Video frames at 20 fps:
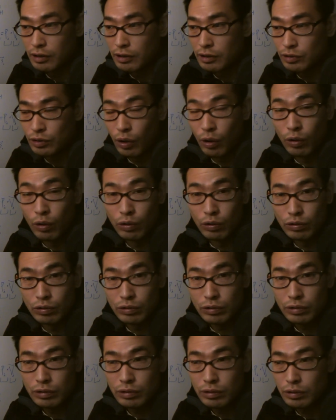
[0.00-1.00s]

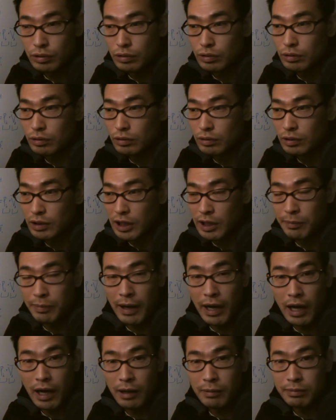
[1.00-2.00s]
soul, hip
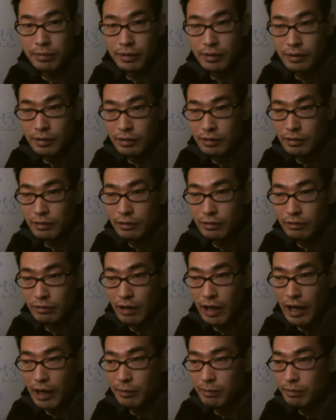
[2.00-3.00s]
hop,
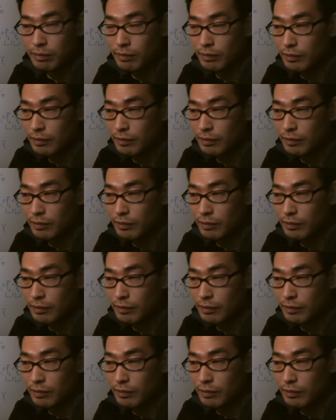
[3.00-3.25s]
rap,